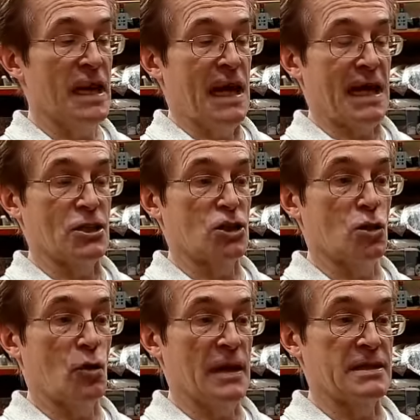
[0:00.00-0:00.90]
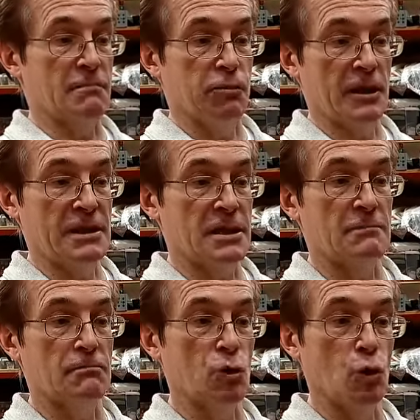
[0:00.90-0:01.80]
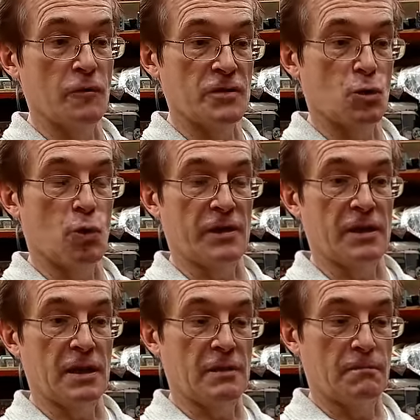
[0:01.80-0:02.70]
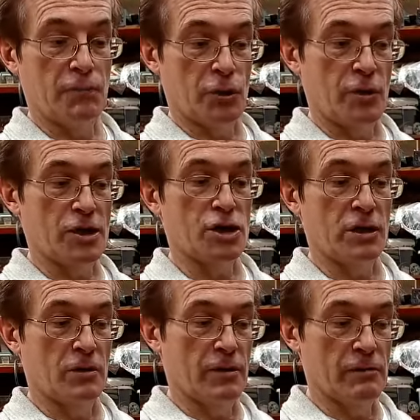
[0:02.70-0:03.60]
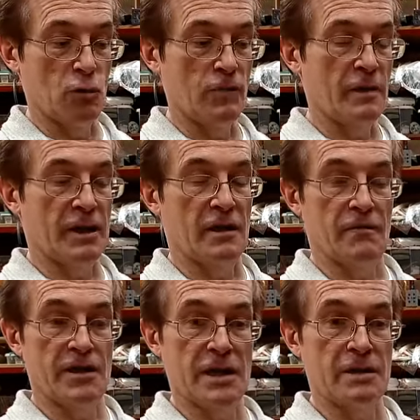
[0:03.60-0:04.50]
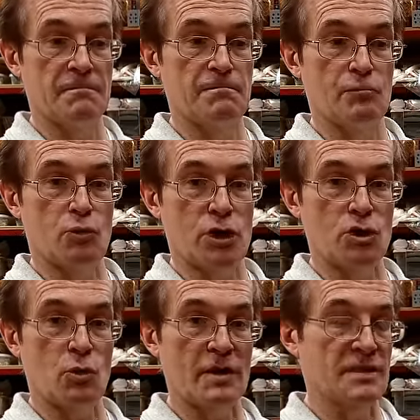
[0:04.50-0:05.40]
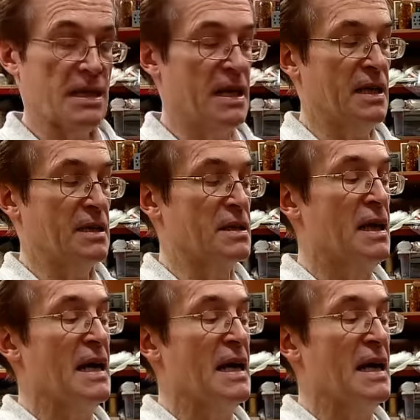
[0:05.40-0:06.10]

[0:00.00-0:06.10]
And so as the plate moves with the progression or the movement of the pressure waves that hit it,